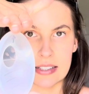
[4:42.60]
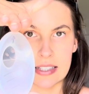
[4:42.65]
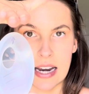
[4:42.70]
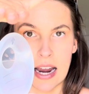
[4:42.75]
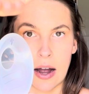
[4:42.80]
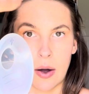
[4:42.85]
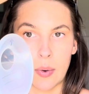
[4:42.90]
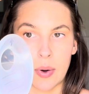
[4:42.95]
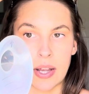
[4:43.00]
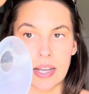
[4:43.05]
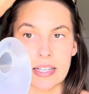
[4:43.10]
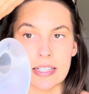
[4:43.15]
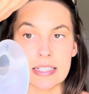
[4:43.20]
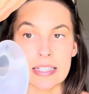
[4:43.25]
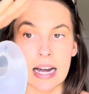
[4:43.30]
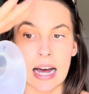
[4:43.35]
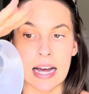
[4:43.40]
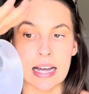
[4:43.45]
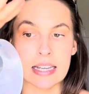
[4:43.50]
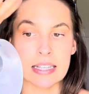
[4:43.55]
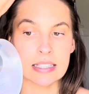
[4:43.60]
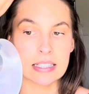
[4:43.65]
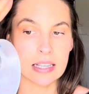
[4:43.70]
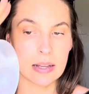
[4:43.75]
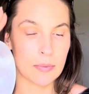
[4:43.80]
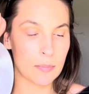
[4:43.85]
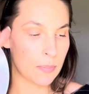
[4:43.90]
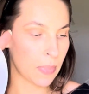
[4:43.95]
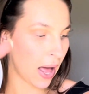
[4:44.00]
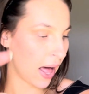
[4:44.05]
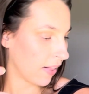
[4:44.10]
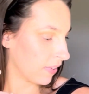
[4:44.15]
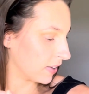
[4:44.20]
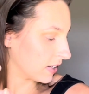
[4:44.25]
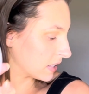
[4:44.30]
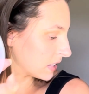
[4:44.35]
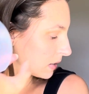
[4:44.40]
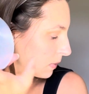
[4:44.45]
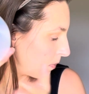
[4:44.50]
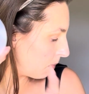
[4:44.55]
Now, it does
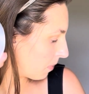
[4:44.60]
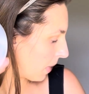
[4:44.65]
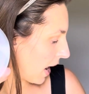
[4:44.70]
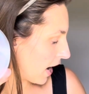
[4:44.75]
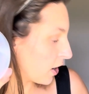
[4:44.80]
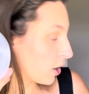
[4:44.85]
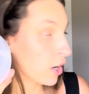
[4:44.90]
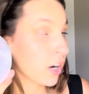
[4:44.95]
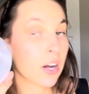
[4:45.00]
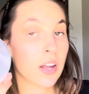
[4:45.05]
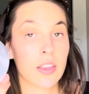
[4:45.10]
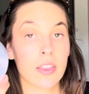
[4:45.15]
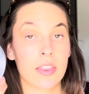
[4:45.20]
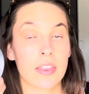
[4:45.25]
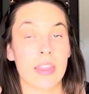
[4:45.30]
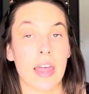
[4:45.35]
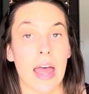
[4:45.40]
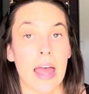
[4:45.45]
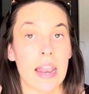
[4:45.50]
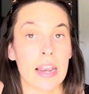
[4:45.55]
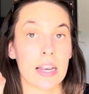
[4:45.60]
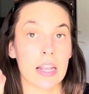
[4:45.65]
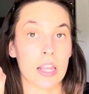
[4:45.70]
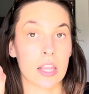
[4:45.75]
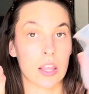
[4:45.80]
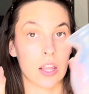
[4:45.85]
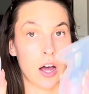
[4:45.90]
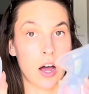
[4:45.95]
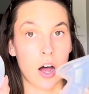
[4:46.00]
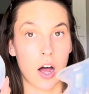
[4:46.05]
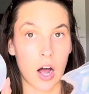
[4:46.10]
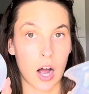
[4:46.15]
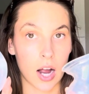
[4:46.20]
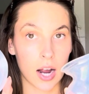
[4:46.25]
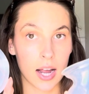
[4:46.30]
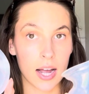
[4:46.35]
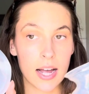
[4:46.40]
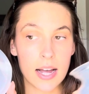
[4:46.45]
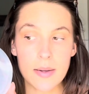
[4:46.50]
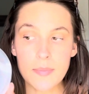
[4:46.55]
balance better than the
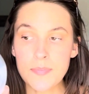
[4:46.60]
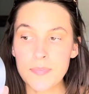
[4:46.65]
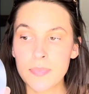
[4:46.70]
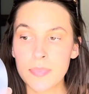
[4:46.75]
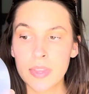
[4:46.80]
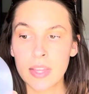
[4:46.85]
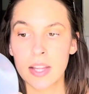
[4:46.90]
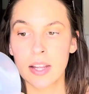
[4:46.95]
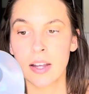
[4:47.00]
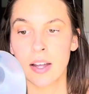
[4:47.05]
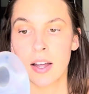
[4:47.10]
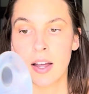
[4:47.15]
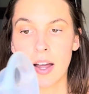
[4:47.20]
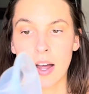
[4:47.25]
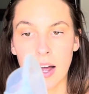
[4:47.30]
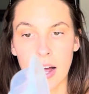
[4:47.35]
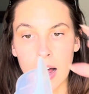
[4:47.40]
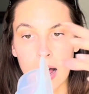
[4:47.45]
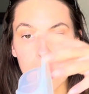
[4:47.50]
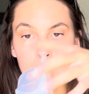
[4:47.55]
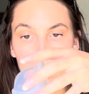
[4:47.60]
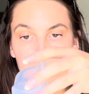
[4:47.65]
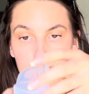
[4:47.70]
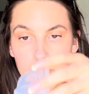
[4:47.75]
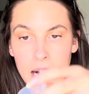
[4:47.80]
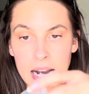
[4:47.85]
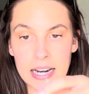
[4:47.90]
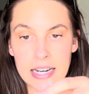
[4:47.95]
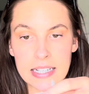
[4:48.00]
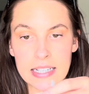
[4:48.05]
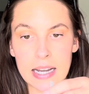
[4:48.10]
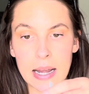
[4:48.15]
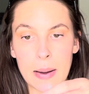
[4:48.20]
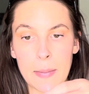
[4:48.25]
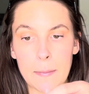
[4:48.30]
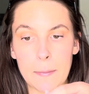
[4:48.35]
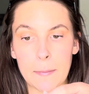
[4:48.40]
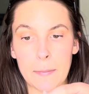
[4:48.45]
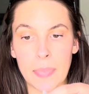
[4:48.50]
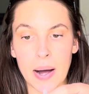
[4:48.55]
Haakaa upright,
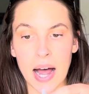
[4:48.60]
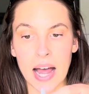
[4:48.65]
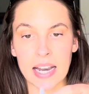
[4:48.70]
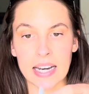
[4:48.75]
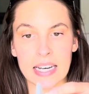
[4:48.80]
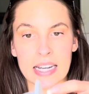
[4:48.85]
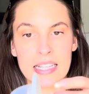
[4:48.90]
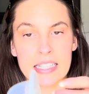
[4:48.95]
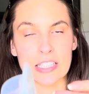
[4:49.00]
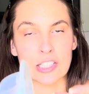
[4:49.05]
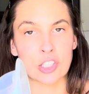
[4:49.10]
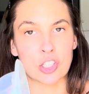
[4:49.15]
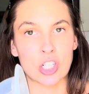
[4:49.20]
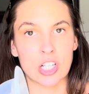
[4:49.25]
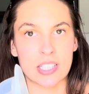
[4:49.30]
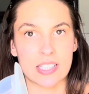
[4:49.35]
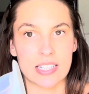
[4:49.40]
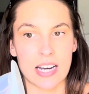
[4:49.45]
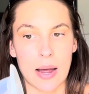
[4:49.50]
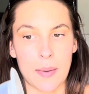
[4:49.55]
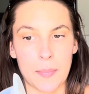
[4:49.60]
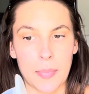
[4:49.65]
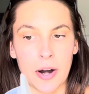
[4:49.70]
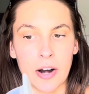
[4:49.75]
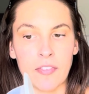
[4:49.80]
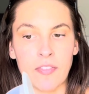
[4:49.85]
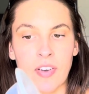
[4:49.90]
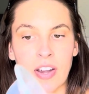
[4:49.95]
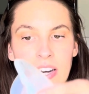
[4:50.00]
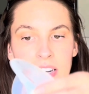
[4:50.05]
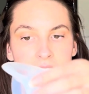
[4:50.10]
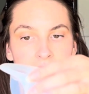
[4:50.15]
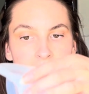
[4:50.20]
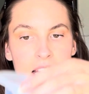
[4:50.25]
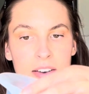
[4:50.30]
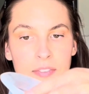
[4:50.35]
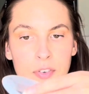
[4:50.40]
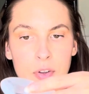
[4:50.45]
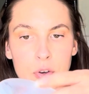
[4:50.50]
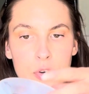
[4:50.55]
but it's just not perfect. And
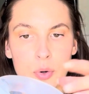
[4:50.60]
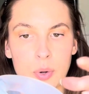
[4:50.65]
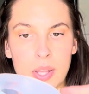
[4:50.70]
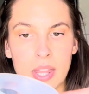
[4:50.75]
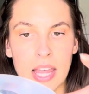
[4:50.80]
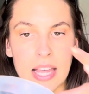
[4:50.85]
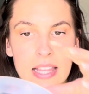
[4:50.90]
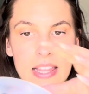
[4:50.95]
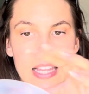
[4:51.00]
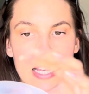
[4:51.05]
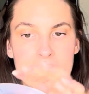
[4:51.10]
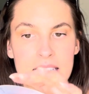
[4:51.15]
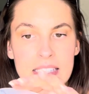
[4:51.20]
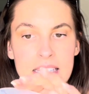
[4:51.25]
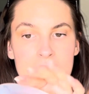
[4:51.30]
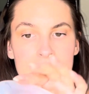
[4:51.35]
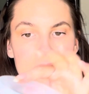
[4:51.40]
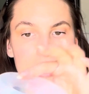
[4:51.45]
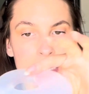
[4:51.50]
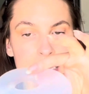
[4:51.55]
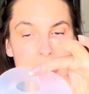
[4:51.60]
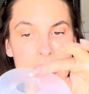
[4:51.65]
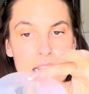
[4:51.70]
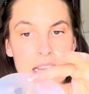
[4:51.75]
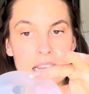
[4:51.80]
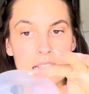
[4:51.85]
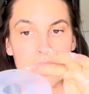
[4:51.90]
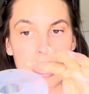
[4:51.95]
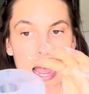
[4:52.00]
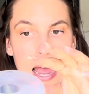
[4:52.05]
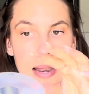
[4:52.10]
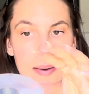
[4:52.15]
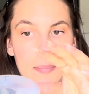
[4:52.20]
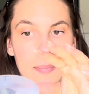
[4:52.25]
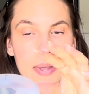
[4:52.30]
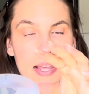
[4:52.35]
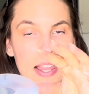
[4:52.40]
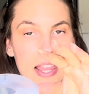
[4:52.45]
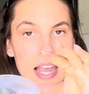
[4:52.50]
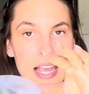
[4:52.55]
if you do it like this, it can
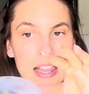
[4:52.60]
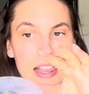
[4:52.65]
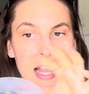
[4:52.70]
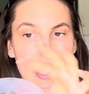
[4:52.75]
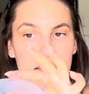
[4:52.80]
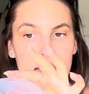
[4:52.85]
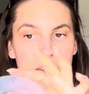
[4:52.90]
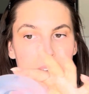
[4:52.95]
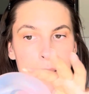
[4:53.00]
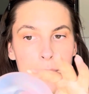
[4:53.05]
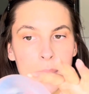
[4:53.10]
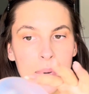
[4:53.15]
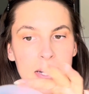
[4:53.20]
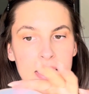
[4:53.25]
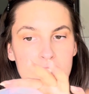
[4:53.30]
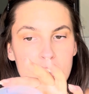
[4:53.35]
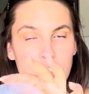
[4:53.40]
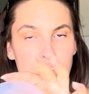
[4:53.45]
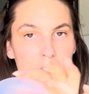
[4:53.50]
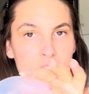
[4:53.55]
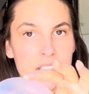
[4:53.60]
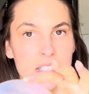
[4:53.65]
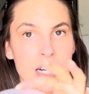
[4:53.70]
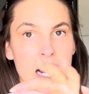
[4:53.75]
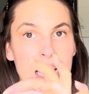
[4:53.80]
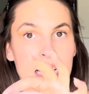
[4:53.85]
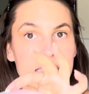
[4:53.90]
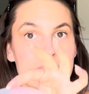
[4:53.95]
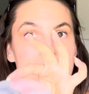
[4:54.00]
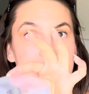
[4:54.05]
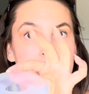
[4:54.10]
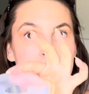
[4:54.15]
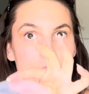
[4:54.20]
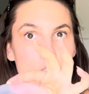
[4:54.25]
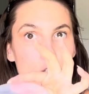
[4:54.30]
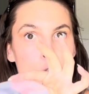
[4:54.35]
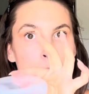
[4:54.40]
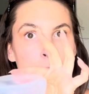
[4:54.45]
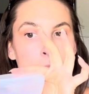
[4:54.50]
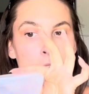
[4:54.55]
be laid like that, but it's just not
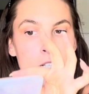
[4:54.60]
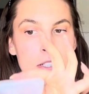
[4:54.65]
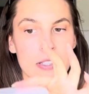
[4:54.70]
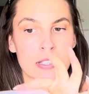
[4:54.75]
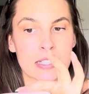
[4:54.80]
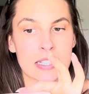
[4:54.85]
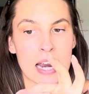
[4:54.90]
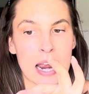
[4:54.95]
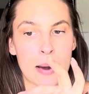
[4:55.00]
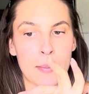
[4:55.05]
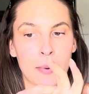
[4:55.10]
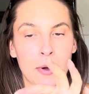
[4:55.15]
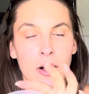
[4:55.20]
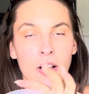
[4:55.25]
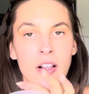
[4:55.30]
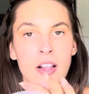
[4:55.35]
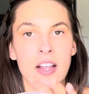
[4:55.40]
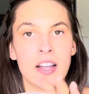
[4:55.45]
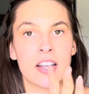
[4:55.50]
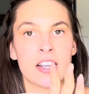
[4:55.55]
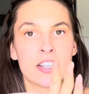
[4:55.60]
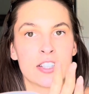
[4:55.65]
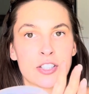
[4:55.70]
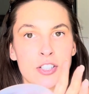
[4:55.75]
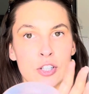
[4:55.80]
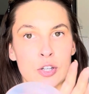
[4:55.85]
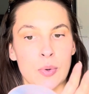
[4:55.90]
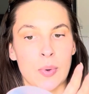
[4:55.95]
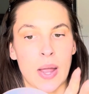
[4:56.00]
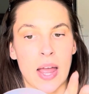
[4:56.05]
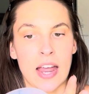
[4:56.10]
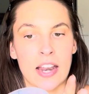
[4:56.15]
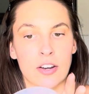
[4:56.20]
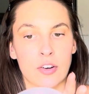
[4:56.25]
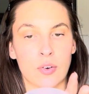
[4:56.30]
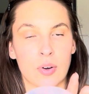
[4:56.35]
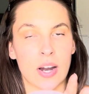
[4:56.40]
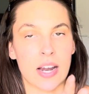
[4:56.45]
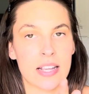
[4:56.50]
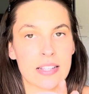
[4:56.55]
super stable. So you can
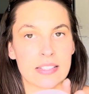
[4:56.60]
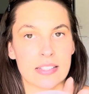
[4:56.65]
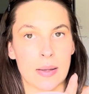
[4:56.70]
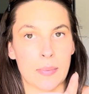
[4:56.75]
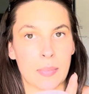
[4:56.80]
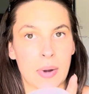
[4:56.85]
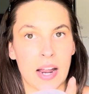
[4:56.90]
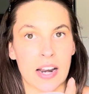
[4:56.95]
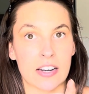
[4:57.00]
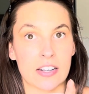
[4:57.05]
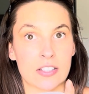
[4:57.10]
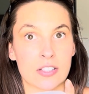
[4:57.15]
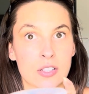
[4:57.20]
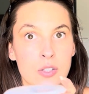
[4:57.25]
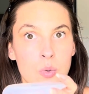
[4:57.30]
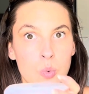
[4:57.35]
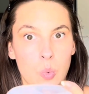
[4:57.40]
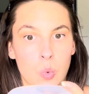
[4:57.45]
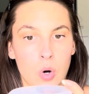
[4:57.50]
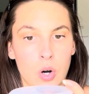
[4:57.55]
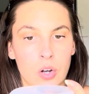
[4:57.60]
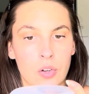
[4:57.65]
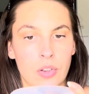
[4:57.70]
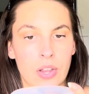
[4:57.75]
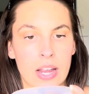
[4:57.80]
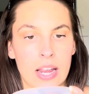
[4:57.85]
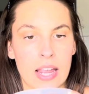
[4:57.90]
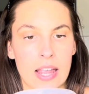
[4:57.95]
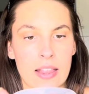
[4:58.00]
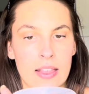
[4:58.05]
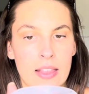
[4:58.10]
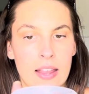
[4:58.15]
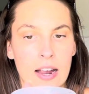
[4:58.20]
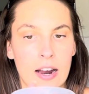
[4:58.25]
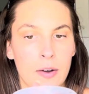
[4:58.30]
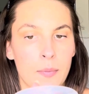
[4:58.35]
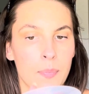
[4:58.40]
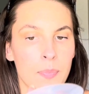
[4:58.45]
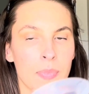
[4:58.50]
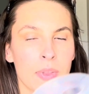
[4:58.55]
create some kind of swirling in there.
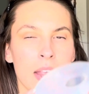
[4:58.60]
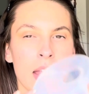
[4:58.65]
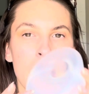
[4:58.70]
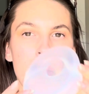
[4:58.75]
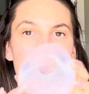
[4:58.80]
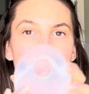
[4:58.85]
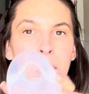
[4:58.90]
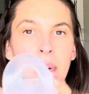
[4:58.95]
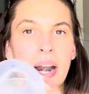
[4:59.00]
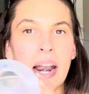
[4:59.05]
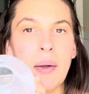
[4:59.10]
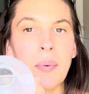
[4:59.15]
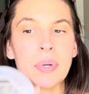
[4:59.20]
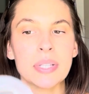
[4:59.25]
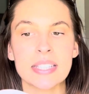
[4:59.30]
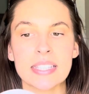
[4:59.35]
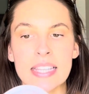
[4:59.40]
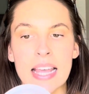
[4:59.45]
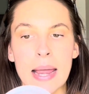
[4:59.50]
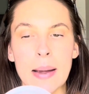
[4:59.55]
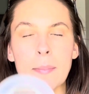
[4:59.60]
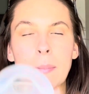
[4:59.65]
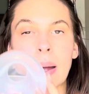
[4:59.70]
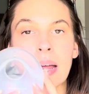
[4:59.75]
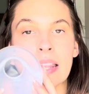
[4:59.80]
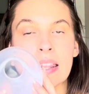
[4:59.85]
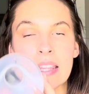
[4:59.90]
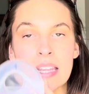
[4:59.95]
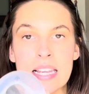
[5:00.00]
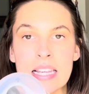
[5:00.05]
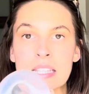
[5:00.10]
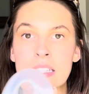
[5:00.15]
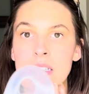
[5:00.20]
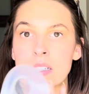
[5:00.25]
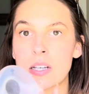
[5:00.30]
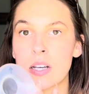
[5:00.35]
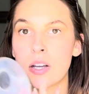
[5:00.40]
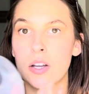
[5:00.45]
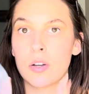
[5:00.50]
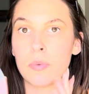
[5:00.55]
But I would say
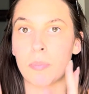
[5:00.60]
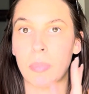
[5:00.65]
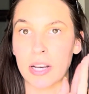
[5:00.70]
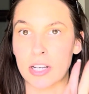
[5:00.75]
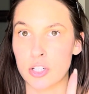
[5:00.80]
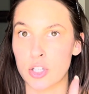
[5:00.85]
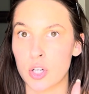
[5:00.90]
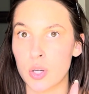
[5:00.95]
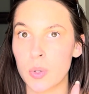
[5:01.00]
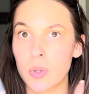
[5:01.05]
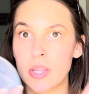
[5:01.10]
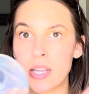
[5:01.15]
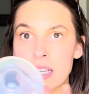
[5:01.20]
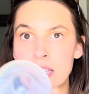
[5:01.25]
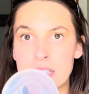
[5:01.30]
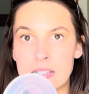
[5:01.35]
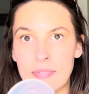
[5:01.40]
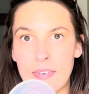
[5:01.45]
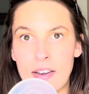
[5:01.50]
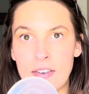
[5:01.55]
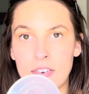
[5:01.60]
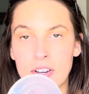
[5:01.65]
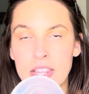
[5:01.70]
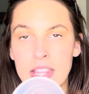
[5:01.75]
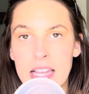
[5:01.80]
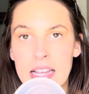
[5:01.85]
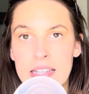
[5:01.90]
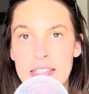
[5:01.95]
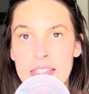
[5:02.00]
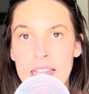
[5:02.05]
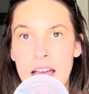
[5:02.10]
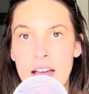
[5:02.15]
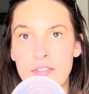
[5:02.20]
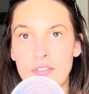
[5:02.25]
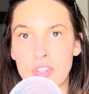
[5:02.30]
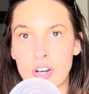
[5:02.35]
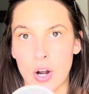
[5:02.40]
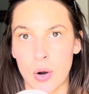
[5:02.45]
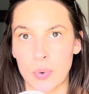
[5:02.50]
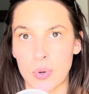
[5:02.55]
my two least favorite things that I've
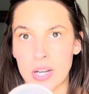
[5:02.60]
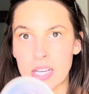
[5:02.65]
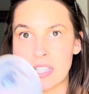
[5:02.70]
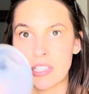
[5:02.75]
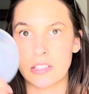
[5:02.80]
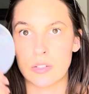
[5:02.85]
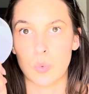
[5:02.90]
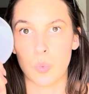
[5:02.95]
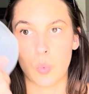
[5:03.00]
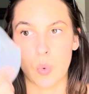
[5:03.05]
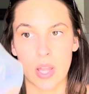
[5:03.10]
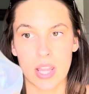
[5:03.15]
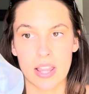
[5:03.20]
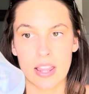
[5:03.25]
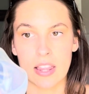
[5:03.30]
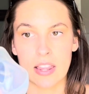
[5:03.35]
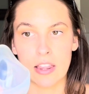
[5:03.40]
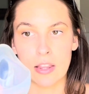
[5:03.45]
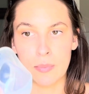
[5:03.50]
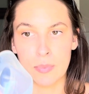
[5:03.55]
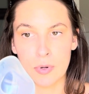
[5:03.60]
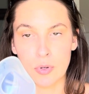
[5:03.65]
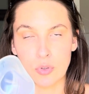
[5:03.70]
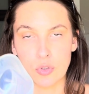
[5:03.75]
noticed with the Boon